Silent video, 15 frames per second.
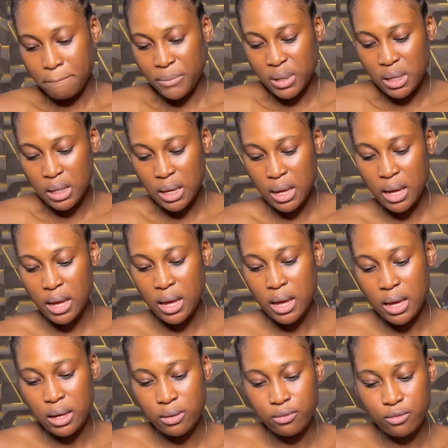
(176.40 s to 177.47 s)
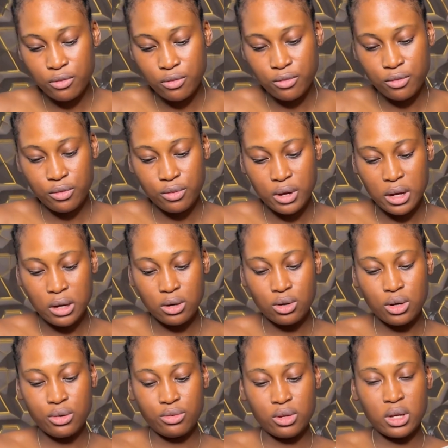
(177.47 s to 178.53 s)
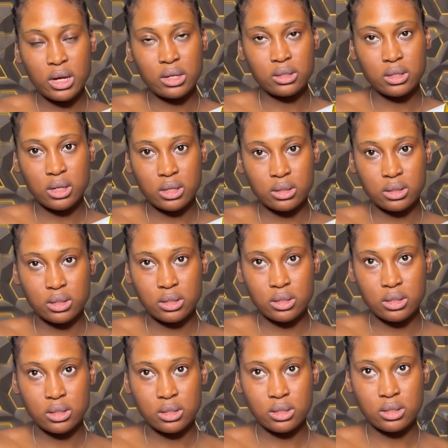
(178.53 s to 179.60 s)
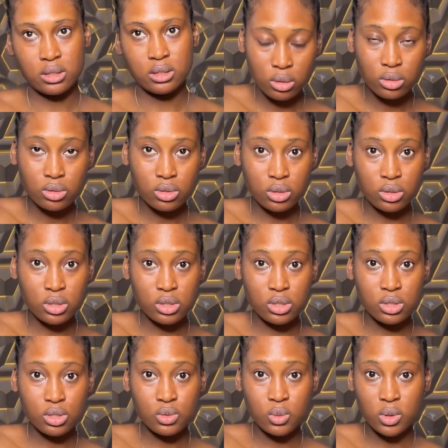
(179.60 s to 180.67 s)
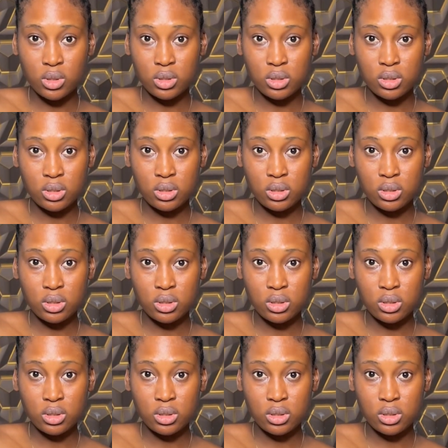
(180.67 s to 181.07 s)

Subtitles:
Behave. I don't know if you guys can see this. So this is what